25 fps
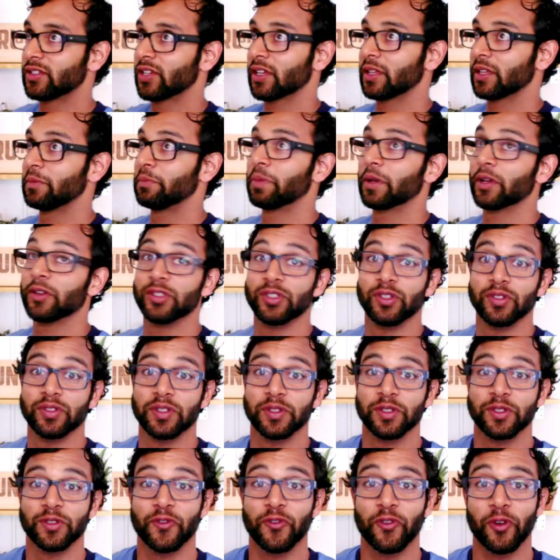took in pickle
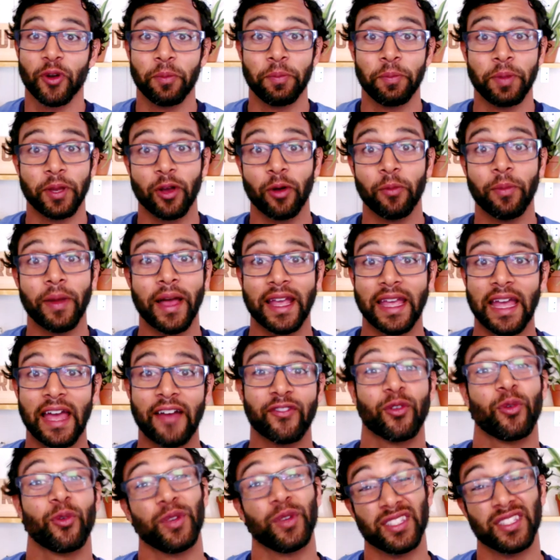juice is for a pickleback
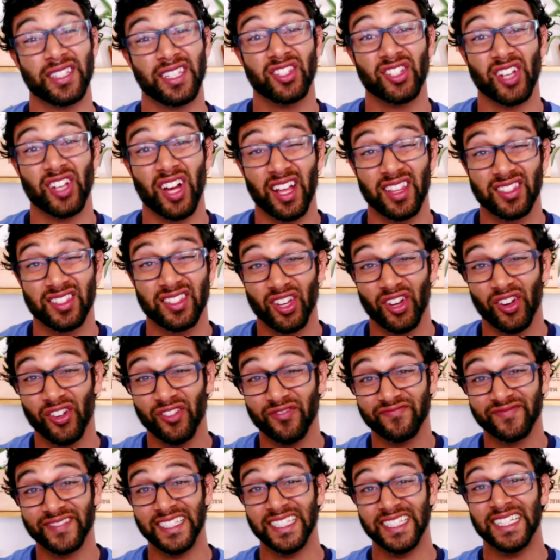after a whiskey shot.
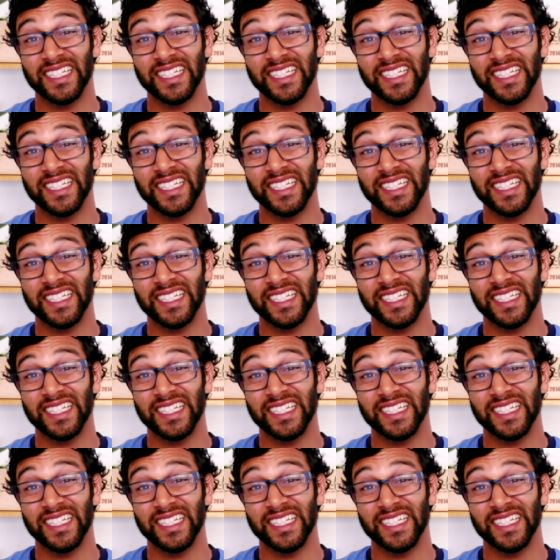So